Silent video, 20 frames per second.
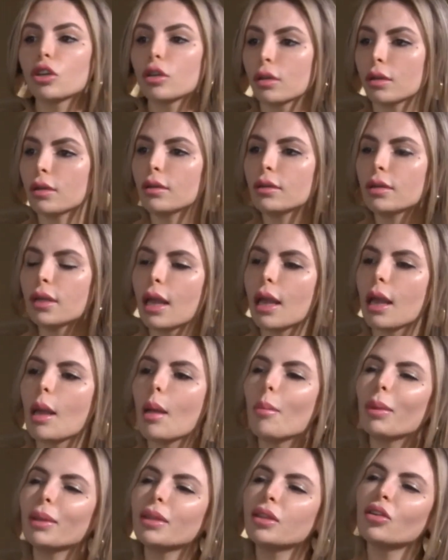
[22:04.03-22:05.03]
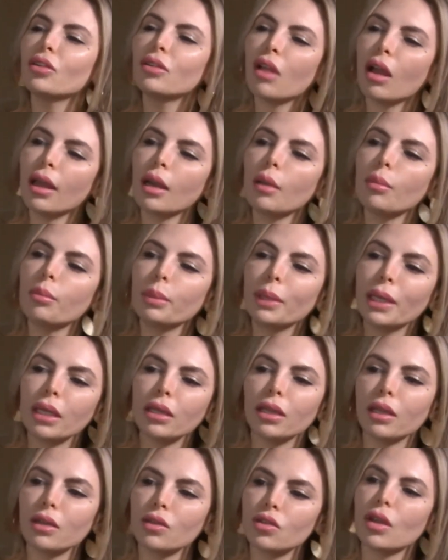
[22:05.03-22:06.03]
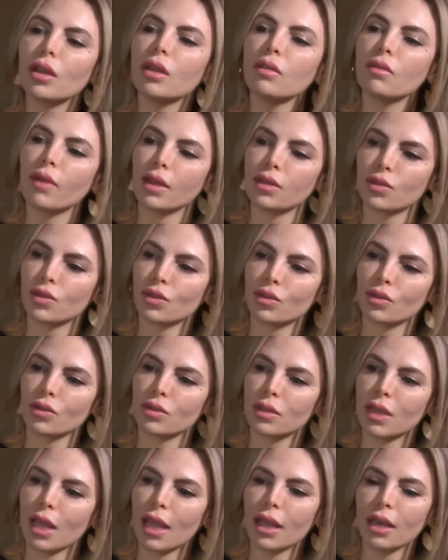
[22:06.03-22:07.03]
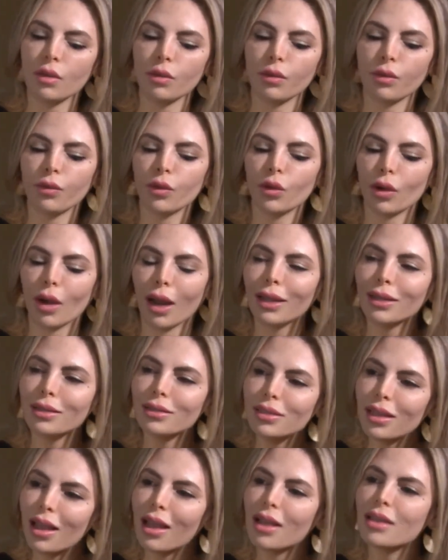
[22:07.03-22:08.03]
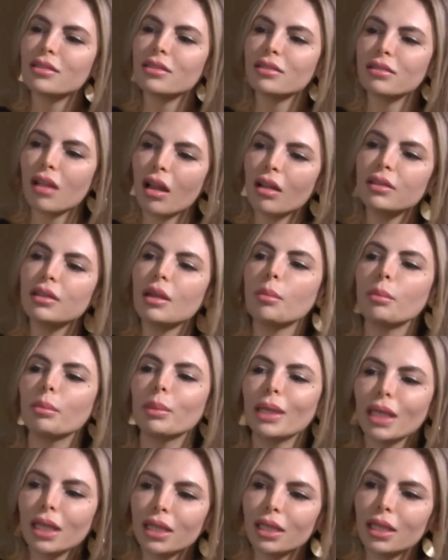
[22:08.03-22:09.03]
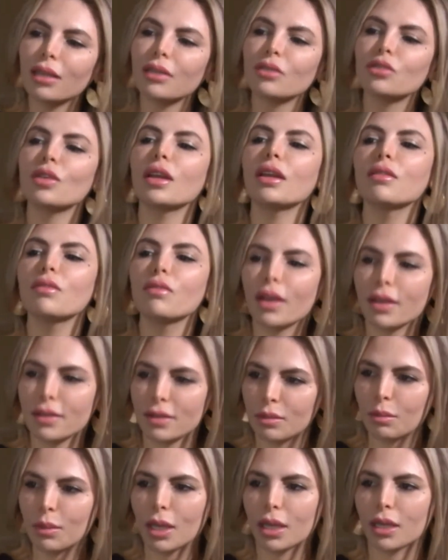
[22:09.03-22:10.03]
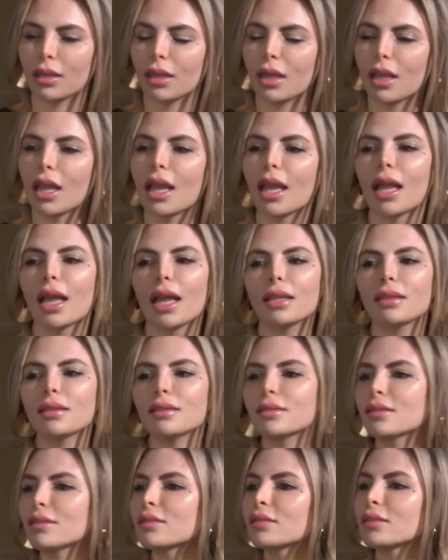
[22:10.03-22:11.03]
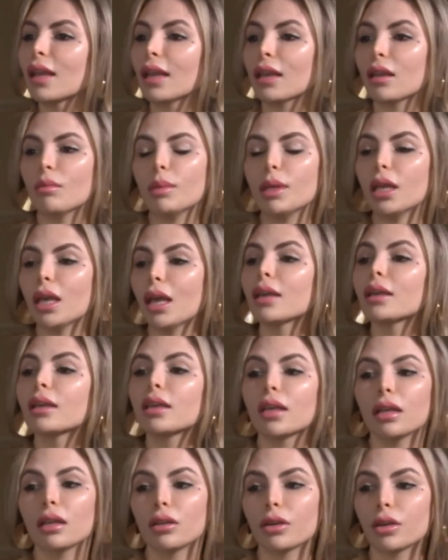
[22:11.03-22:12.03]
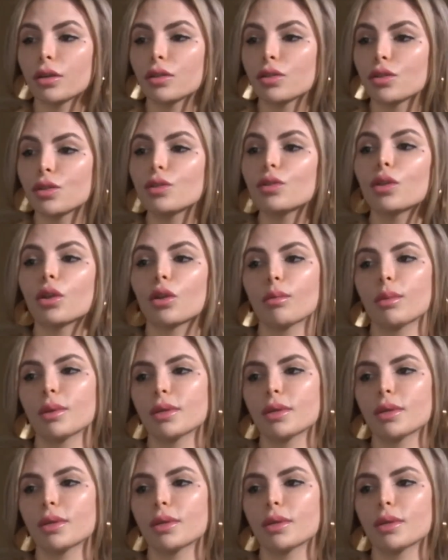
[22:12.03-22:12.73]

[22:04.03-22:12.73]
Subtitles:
good, but they're not appealing to investors. And if your idea is not appealing to investment, this is going to be a killer to your